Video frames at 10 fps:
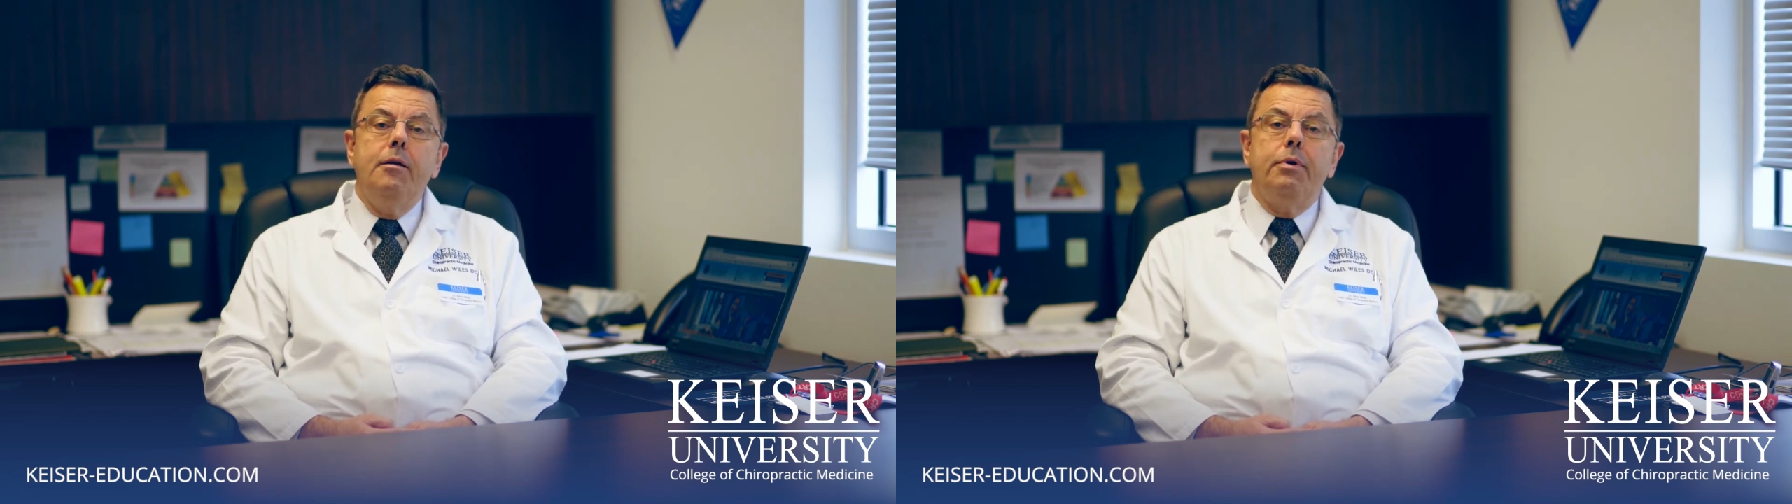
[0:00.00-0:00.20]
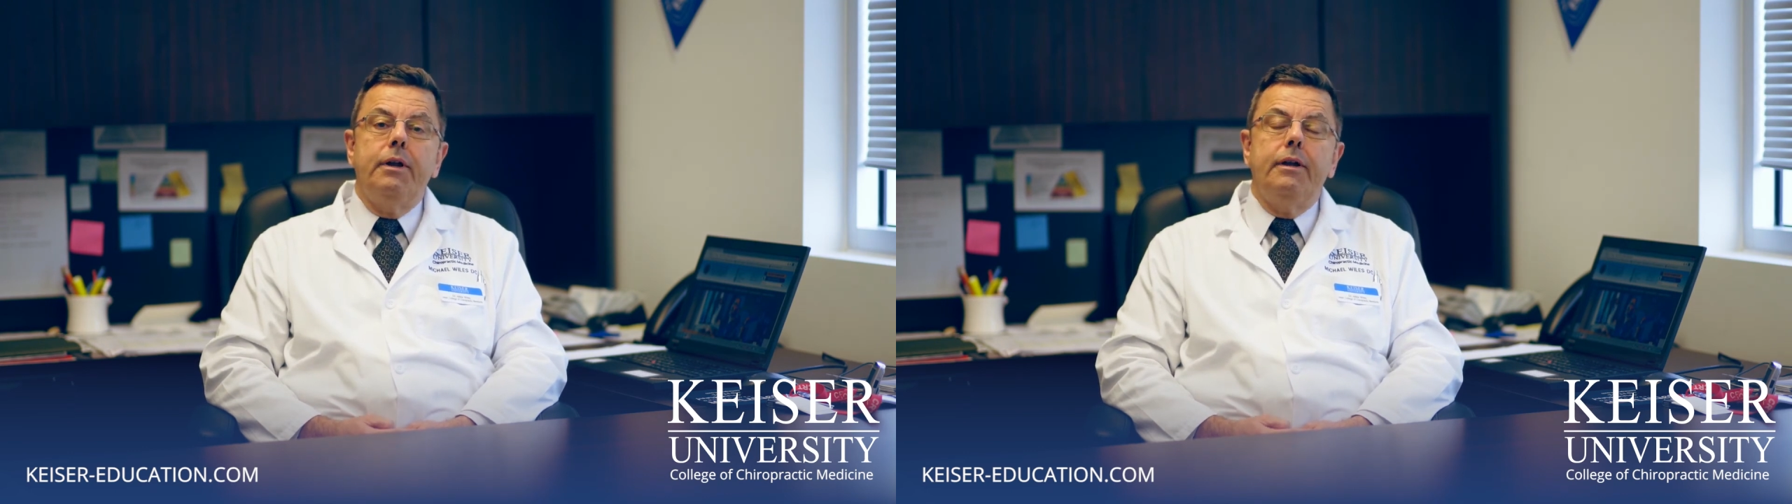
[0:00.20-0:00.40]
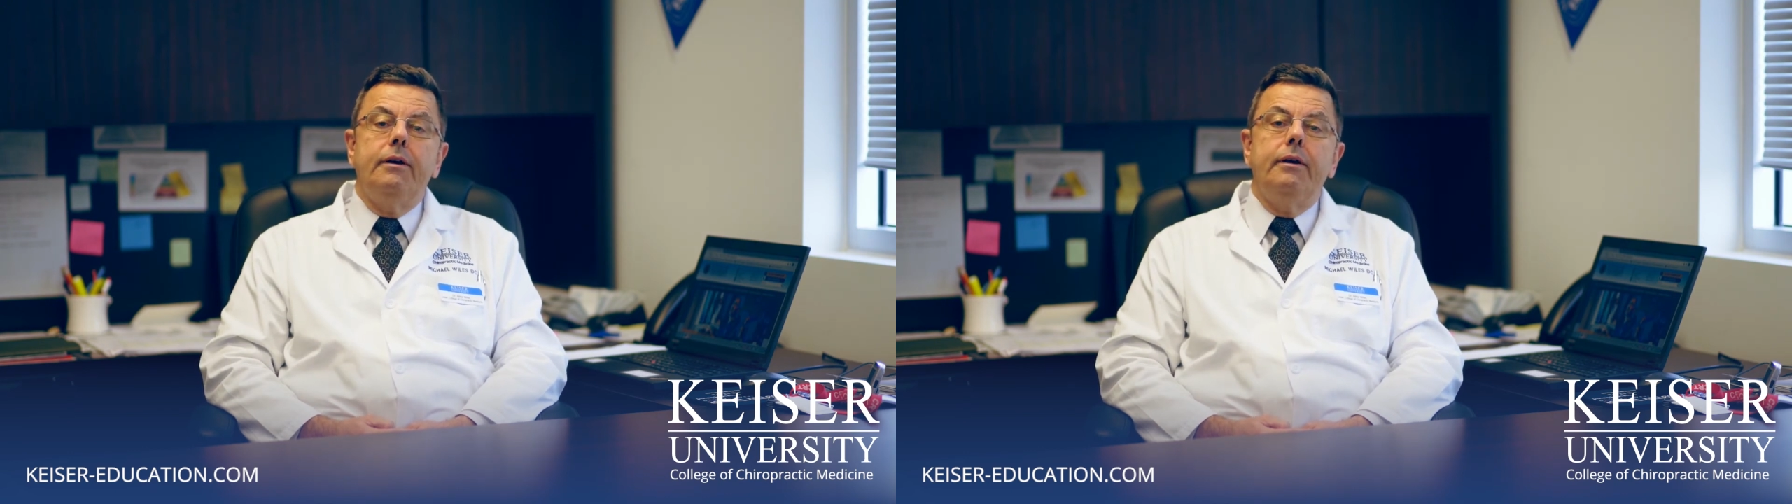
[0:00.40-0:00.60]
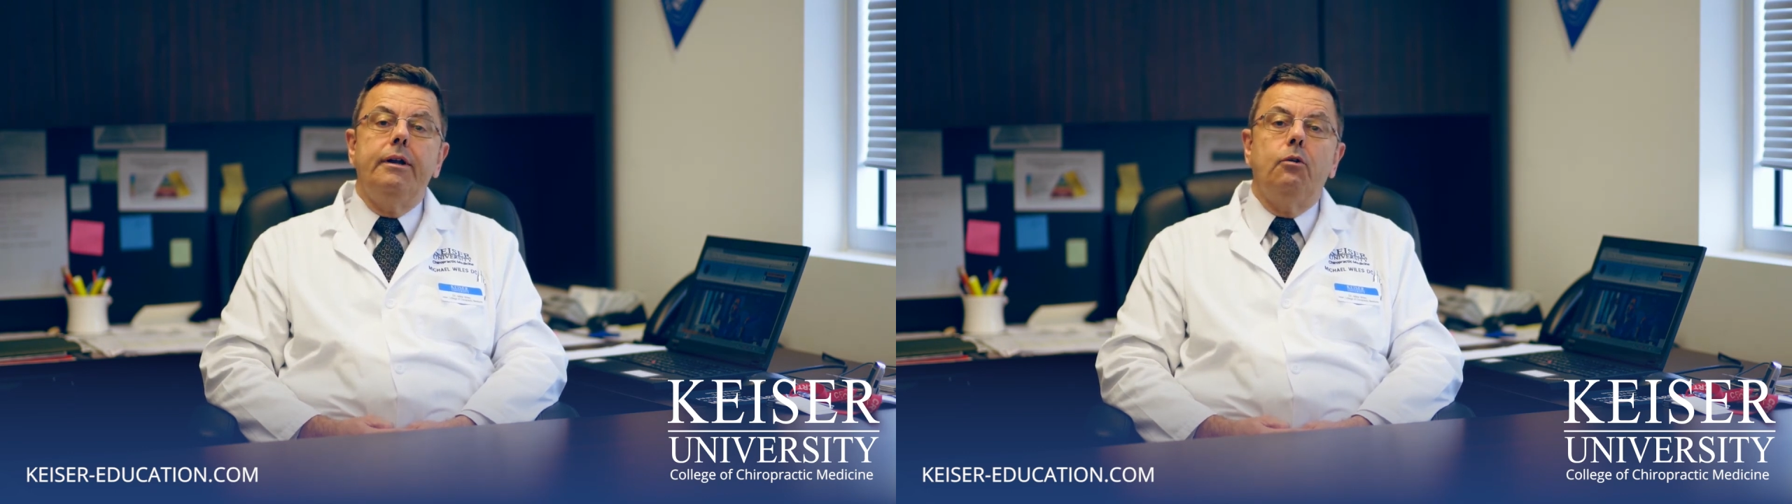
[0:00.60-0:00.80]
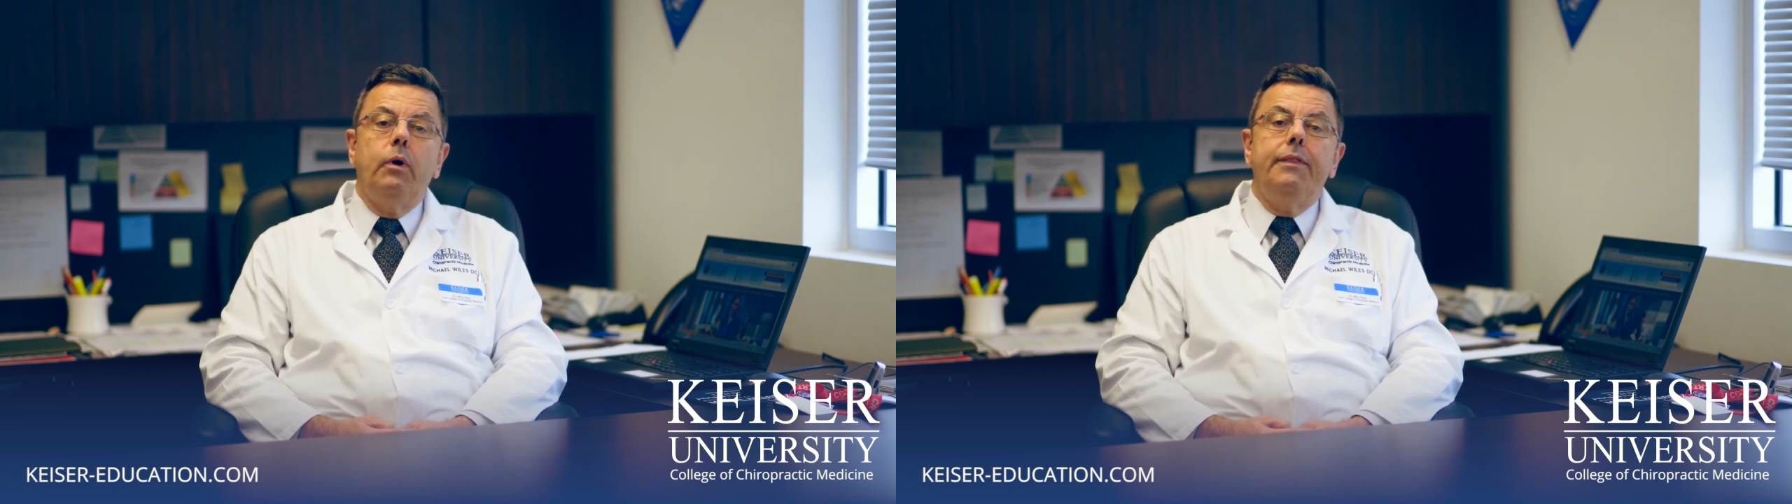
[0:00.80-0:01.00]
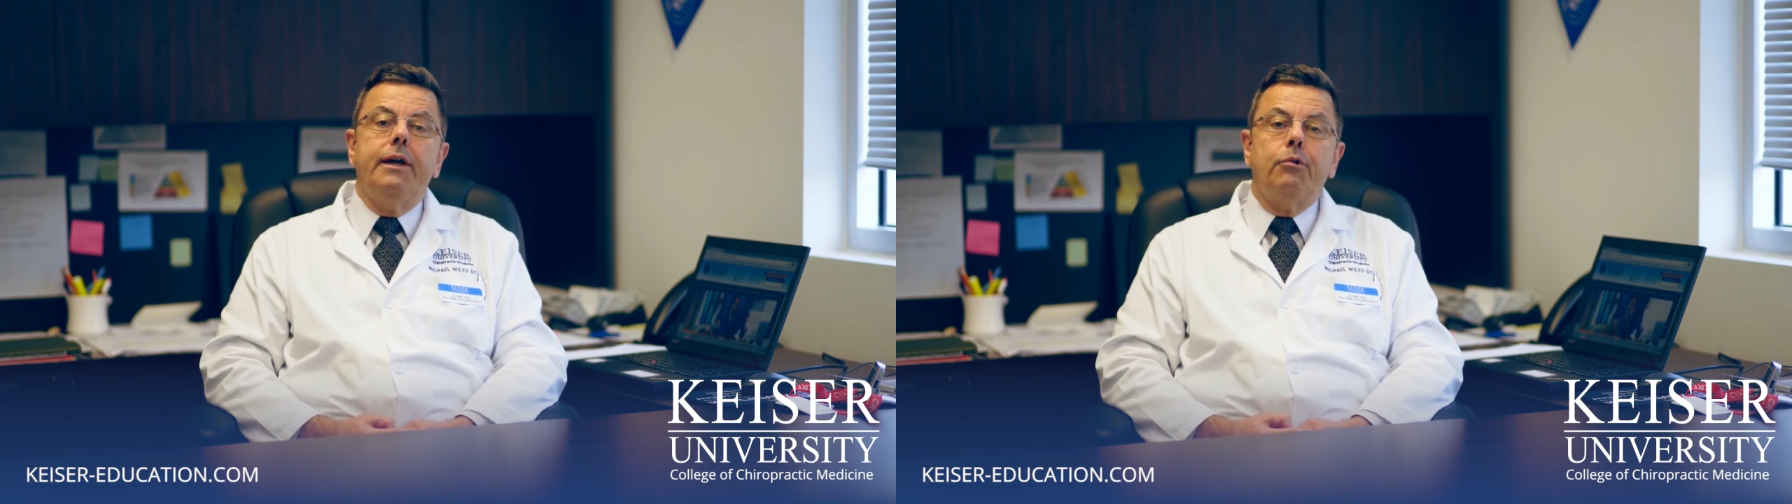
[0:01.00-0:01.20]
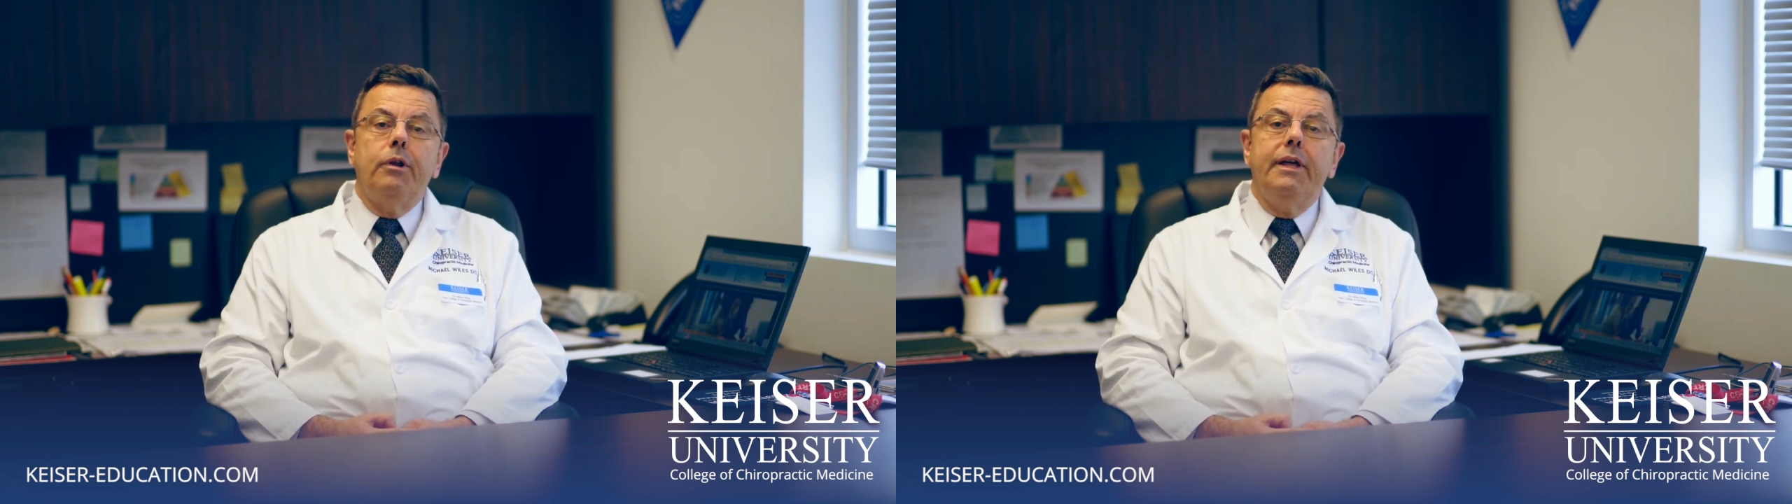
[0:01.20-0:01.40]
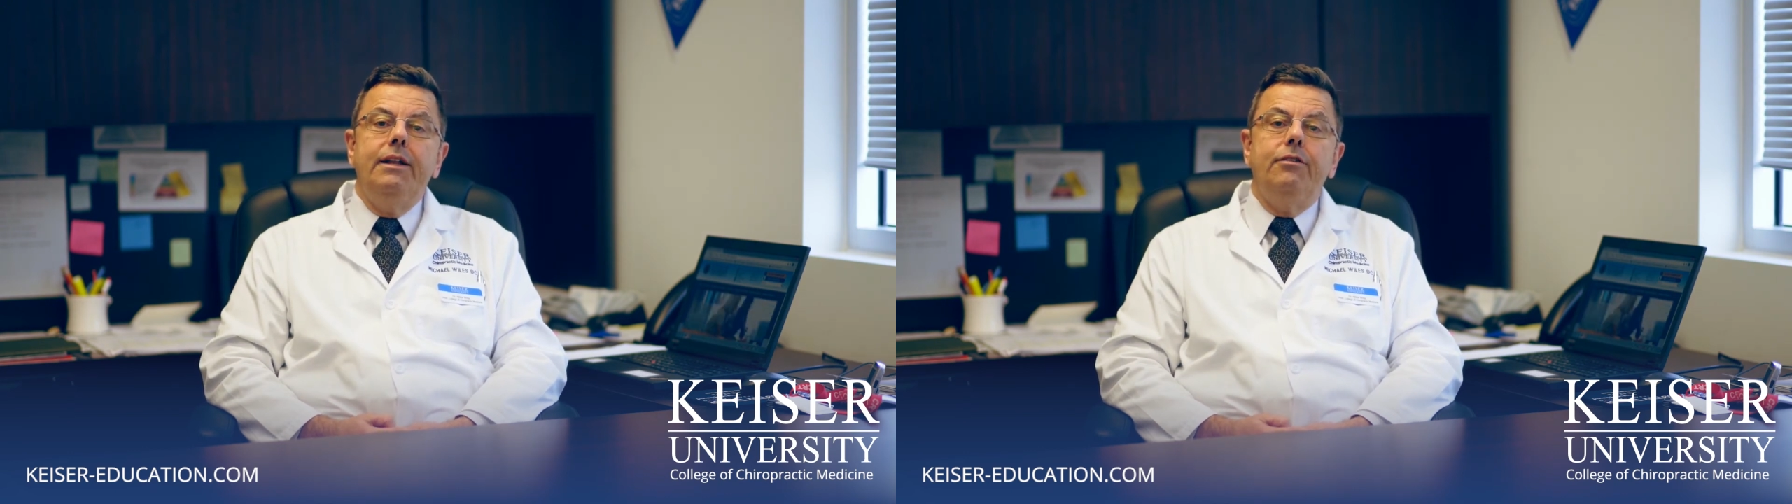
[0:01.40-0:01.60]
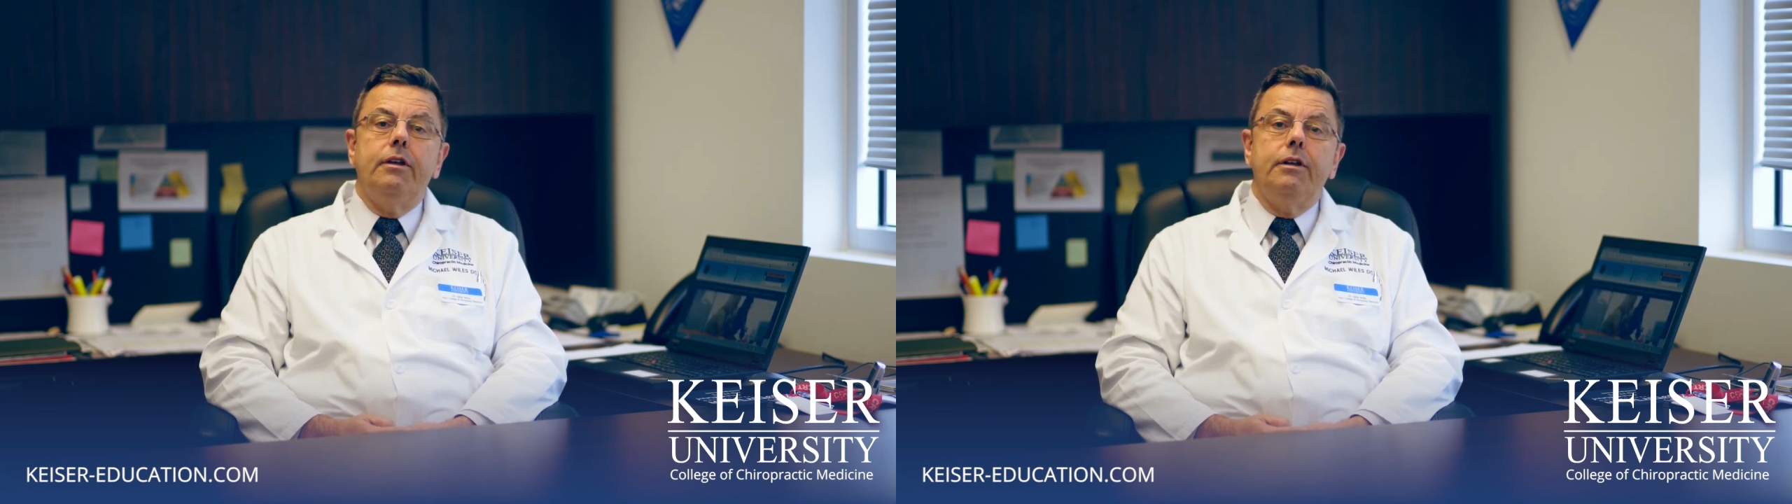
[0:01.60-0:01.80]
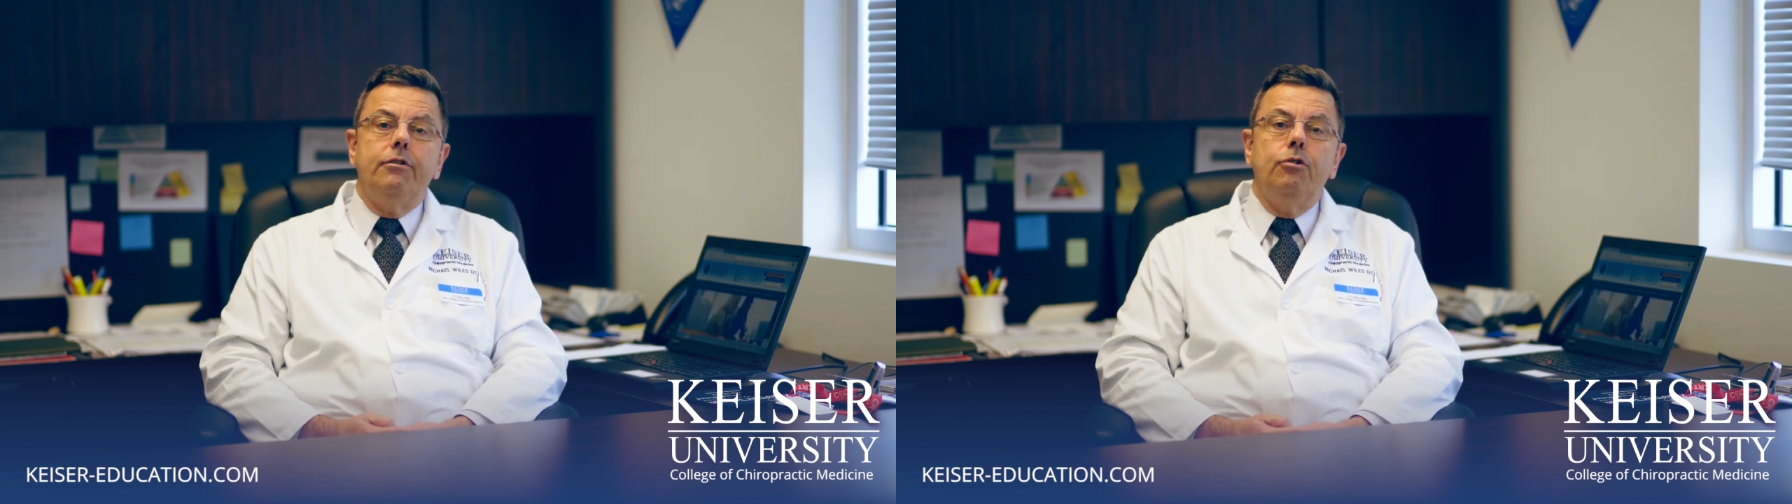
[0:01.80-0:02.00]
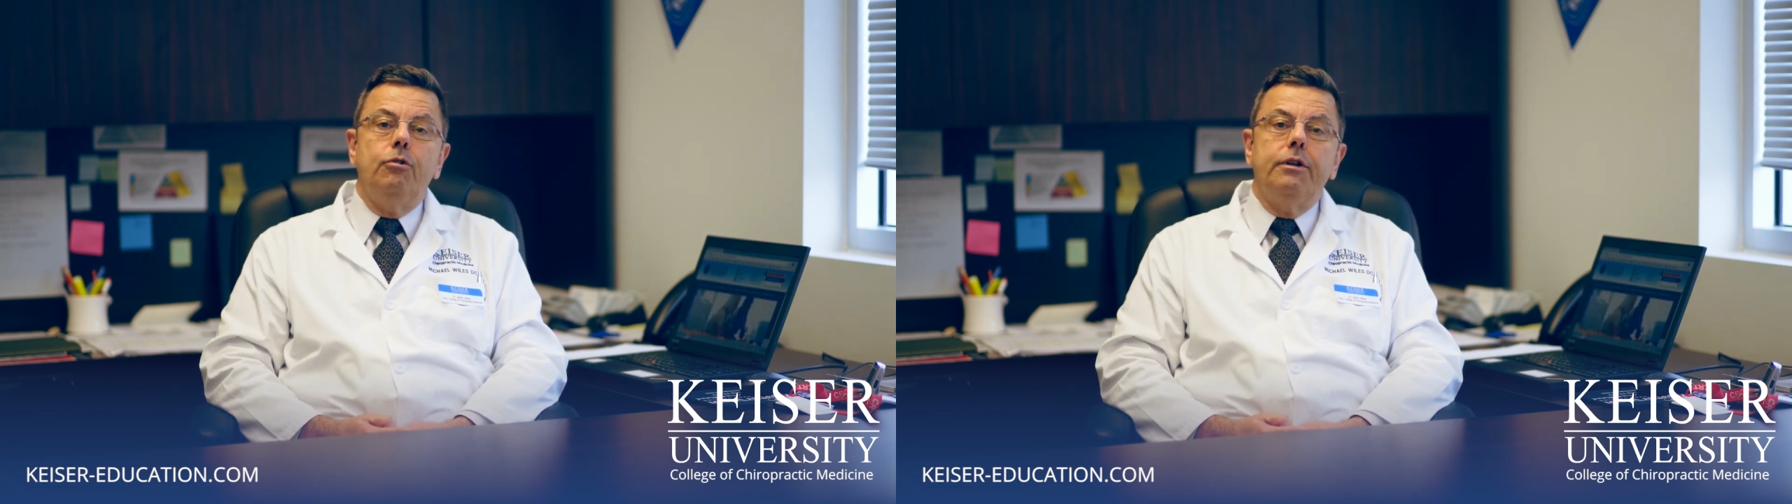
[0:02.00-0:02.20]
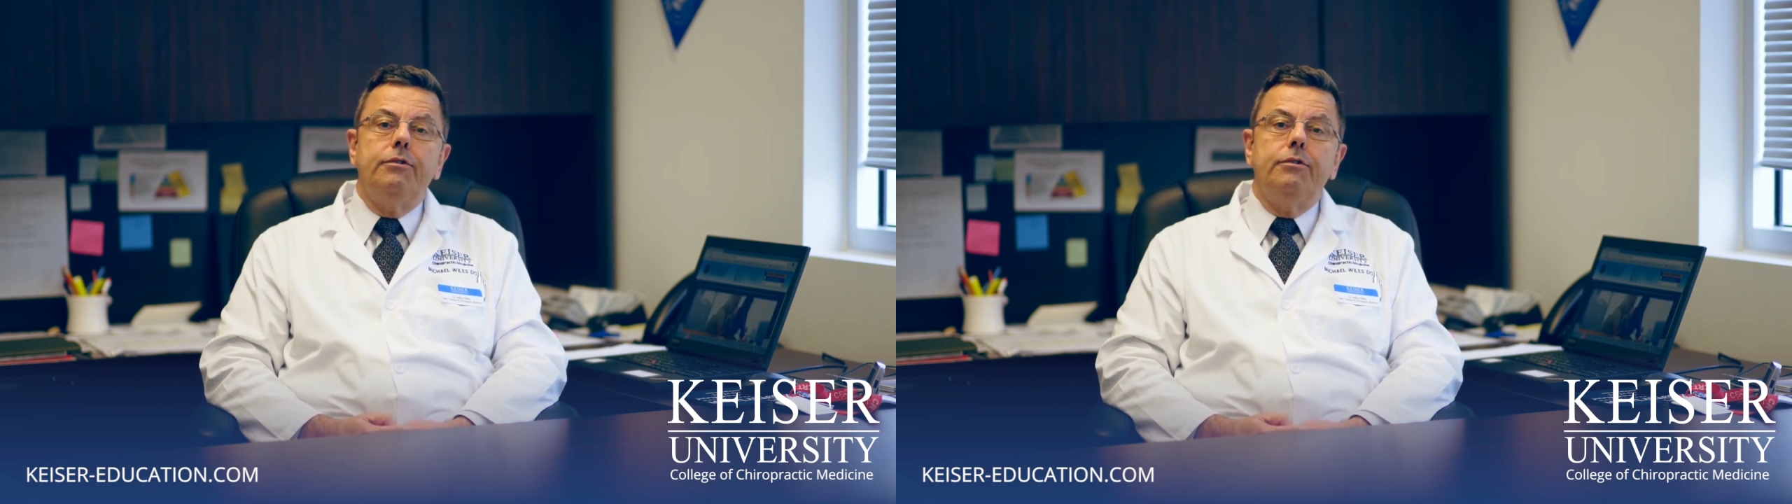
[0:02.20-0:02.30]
but in a way that relates it to